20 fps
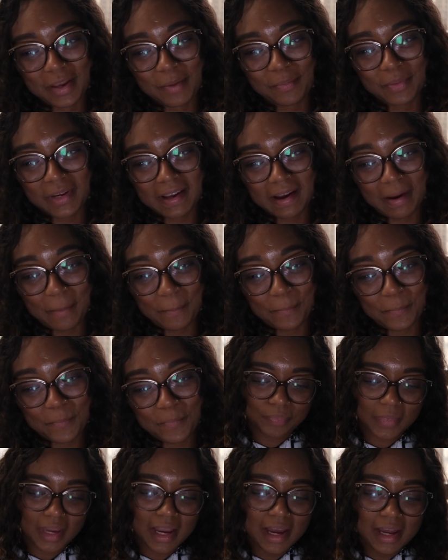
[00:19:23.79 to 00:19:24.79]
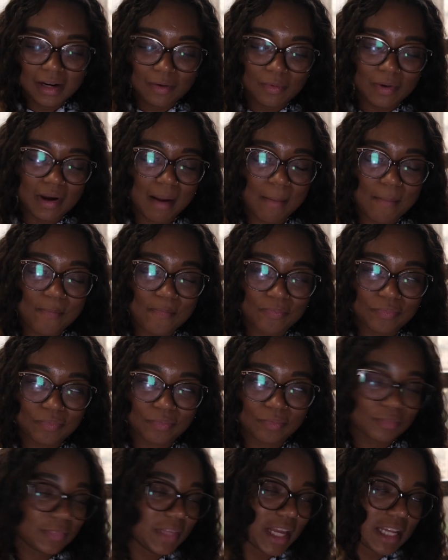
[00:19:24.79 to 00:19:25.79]
But yeah, anyway,
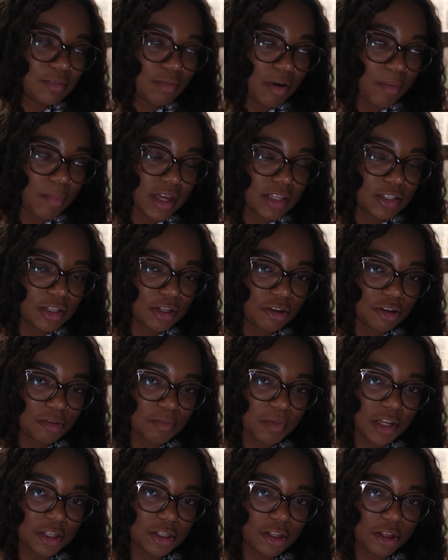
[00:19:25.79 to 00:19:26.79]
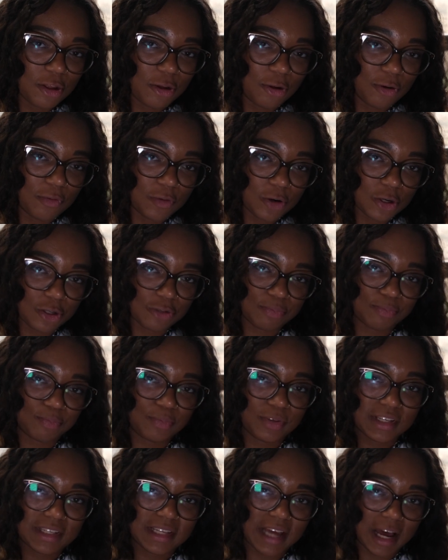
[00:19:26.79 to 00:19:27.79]
that's my message into the universe.
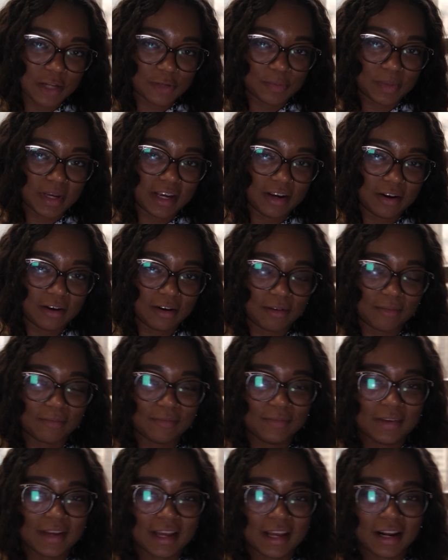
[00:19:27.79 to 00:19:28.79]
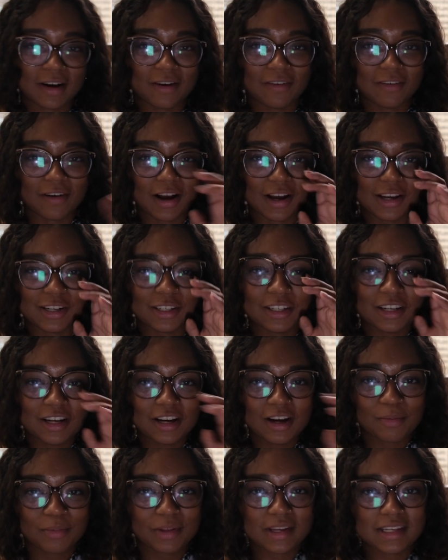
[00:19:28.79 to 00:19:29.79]
Please house me here in a garage.
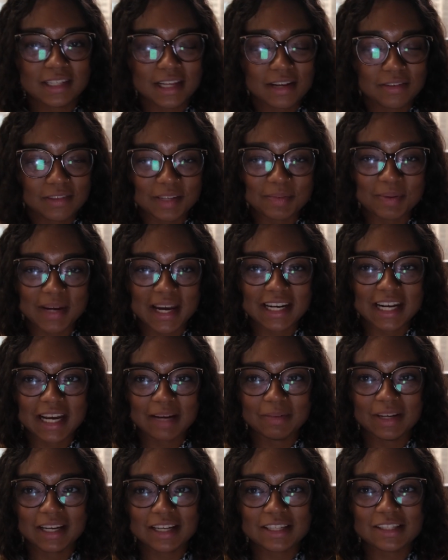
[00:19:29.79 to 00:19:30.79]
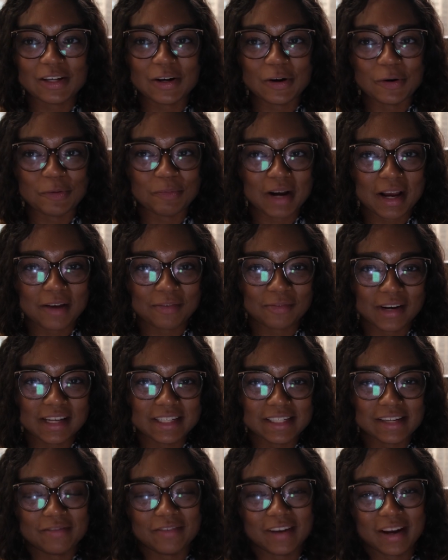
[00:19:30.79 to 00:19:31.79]
Please lift the pandemic so my
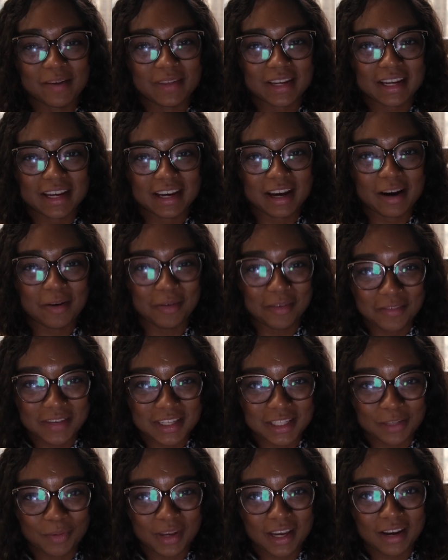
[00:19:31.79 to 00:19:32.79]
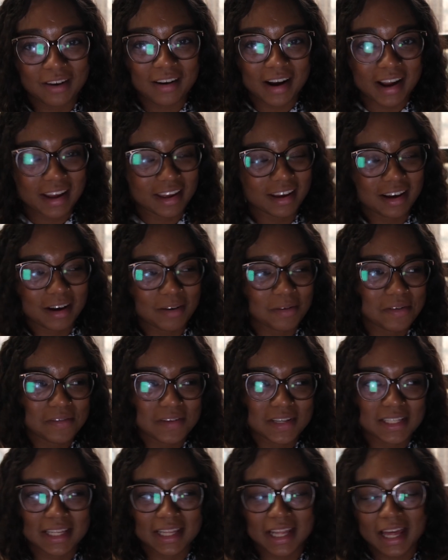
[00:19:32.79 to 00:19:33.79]
friends and family can come and visit me, or I can come and
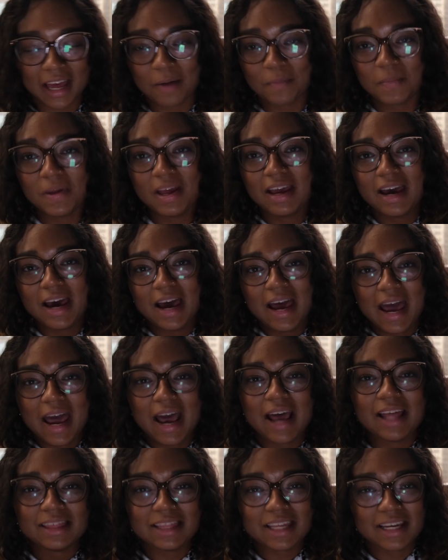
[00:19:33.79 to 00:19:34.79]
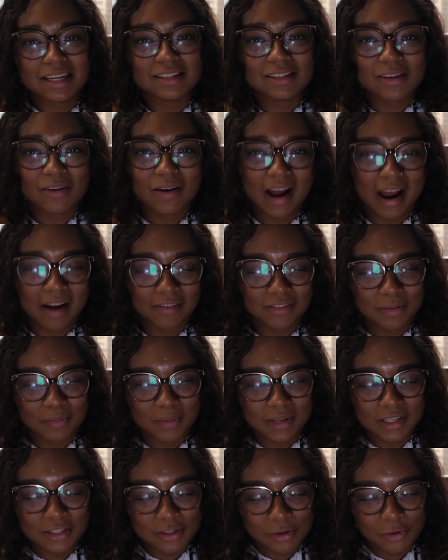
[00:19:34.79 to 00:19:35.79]
visit them. and things don't have to
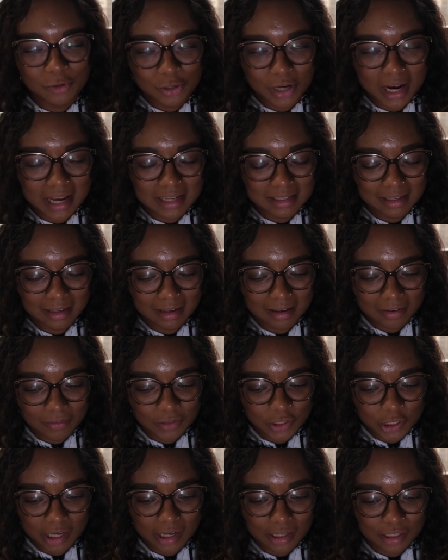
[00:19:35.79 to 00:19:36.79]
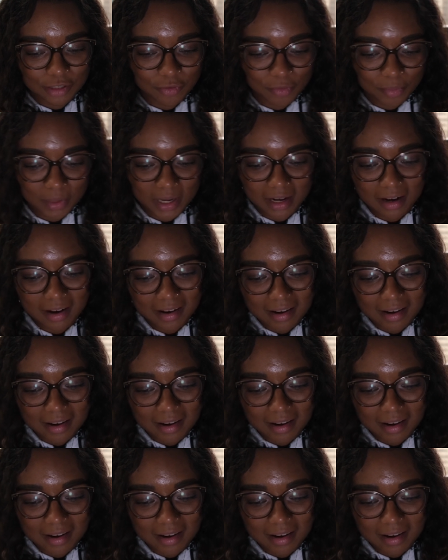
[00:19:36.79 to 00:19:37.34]
be so drastic of a change for me.